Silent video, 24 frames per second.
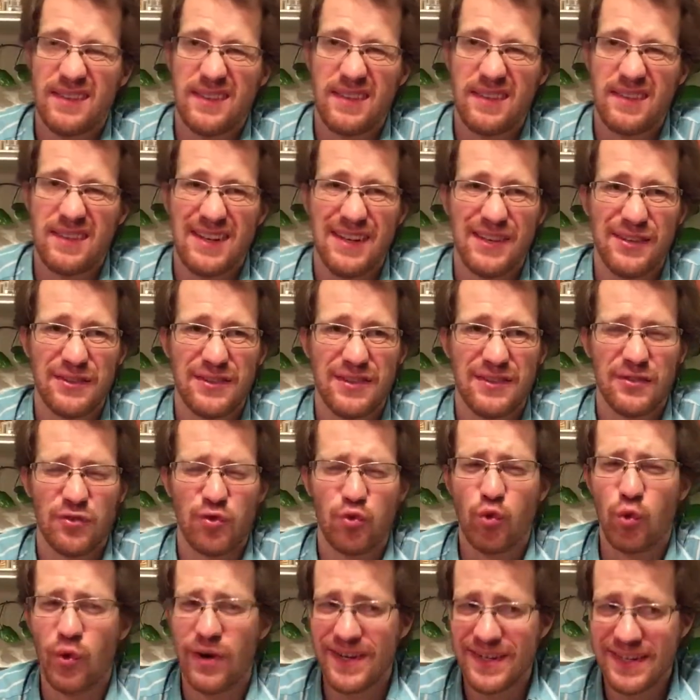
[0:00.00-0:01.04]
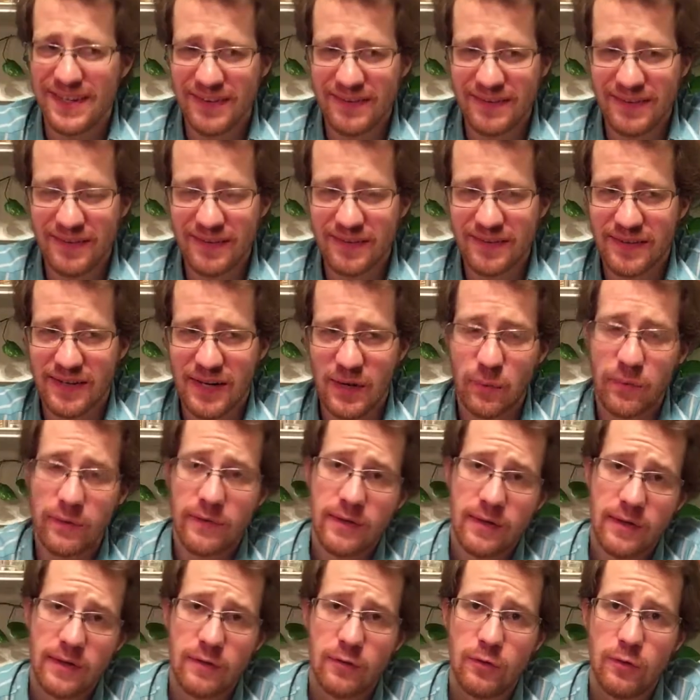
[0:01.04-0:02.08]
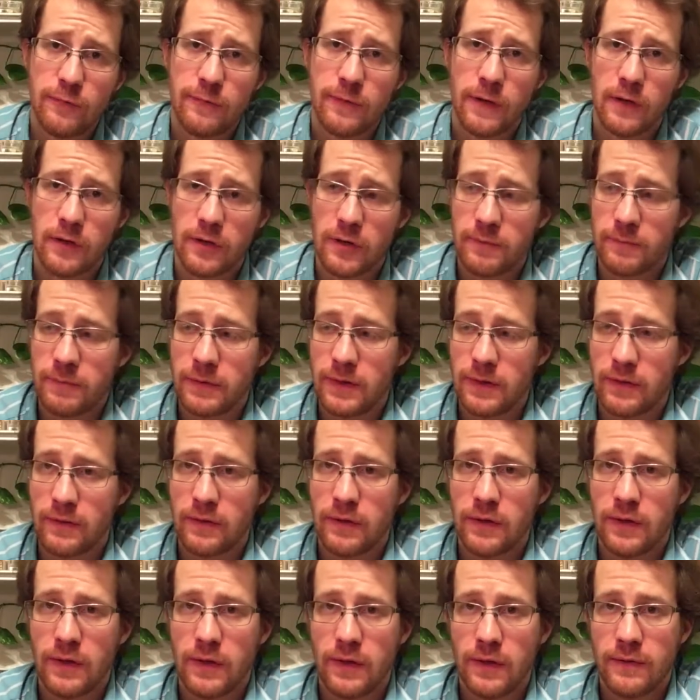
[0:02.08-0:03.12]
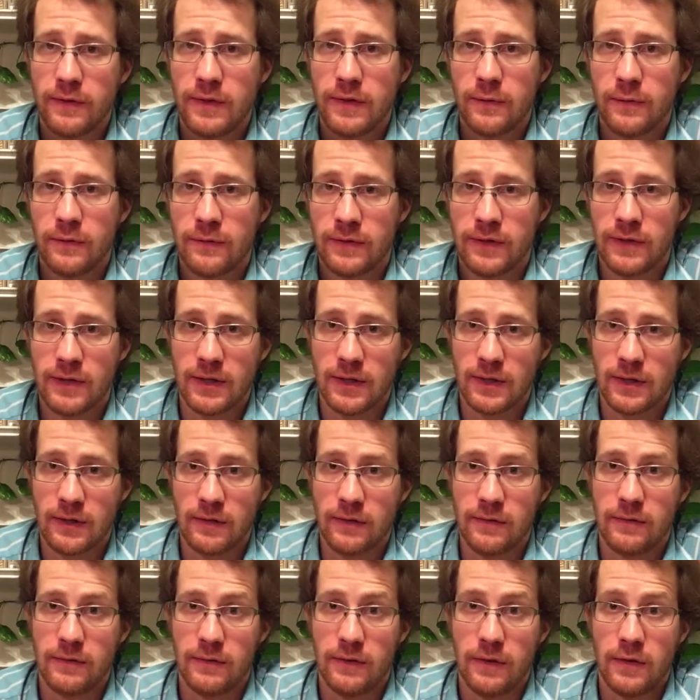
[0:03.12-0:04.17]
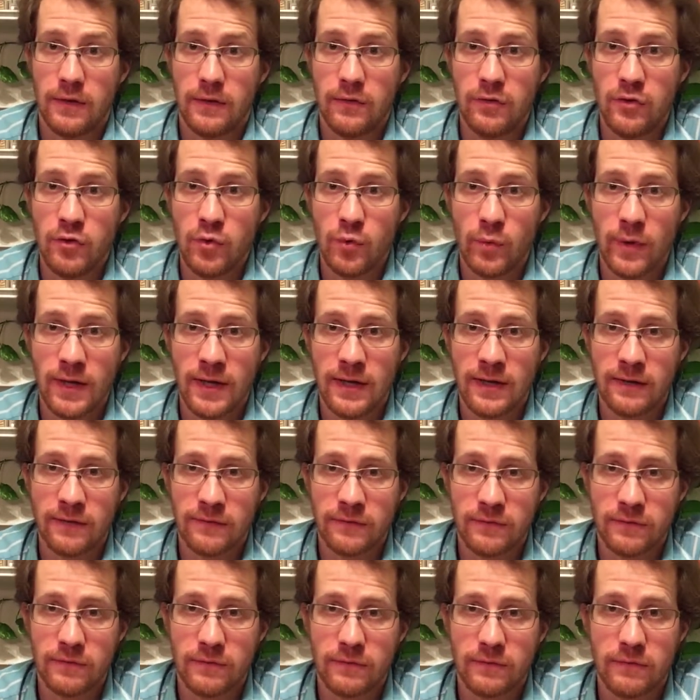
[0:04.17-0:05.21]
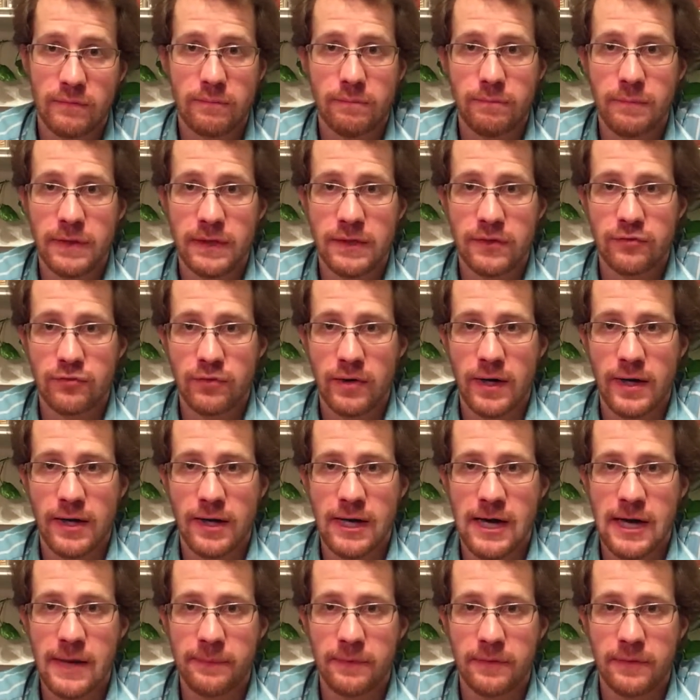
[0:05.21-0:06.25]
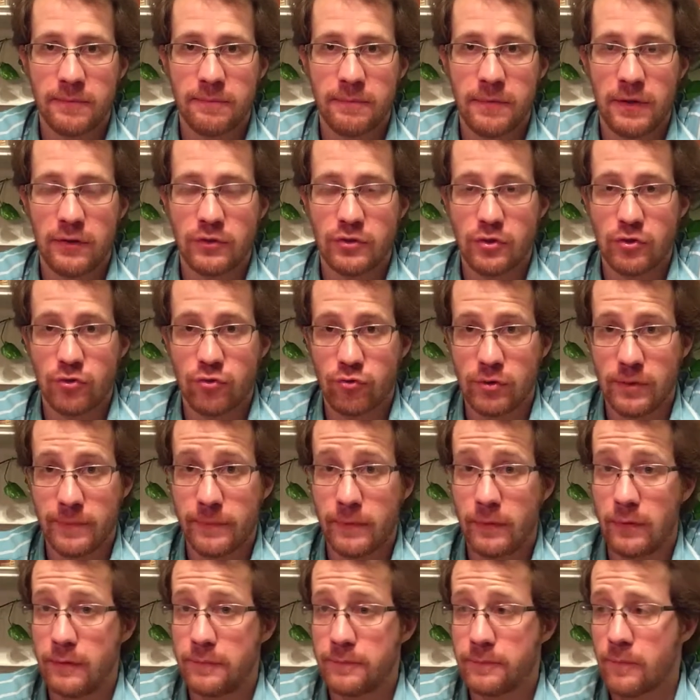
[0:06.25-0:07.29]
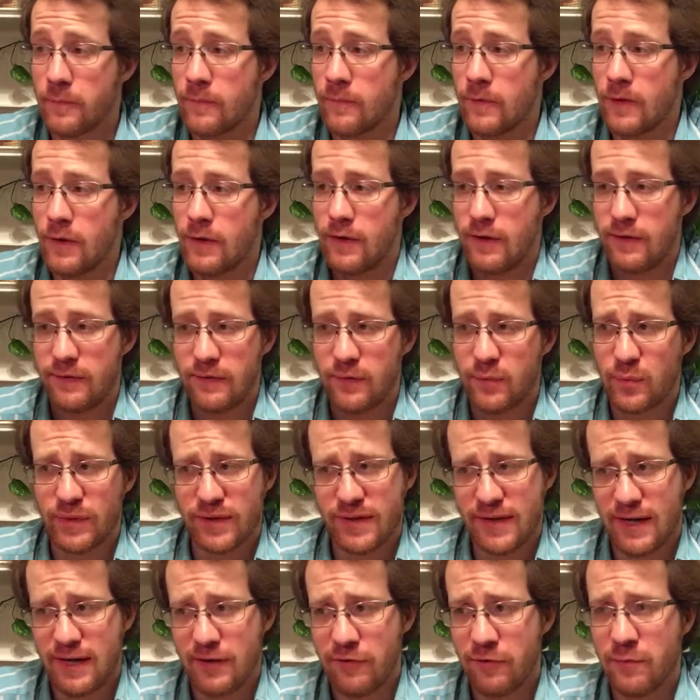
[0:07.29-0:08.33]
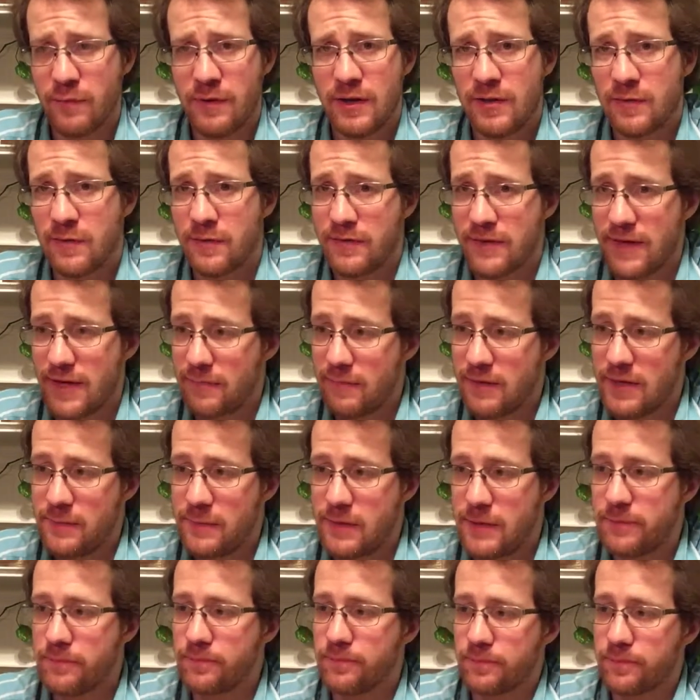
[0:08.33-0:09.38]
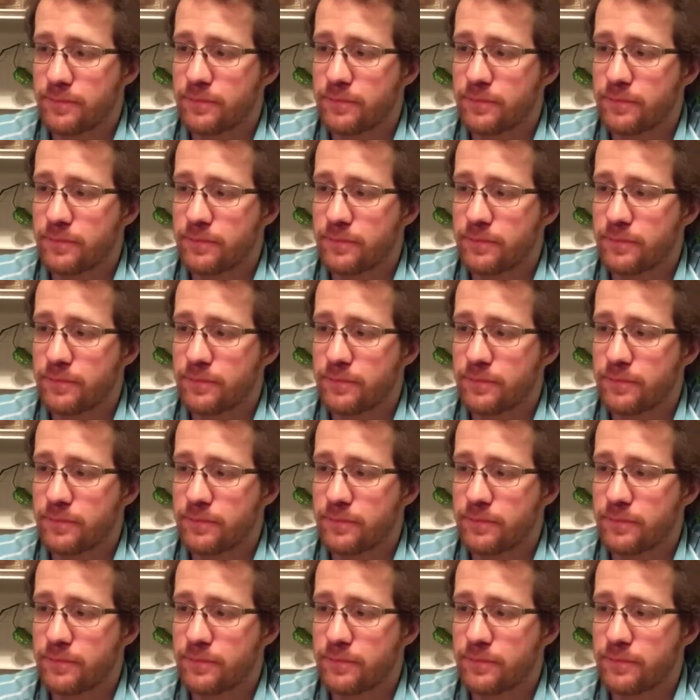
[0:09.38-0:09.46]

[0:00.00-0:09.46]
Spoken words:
style that doesn't quite exist. I once had a hoof-hearted beer that was like a new wave, big dry hopped Belgian triple. And this one kind of reminds me of that maybe.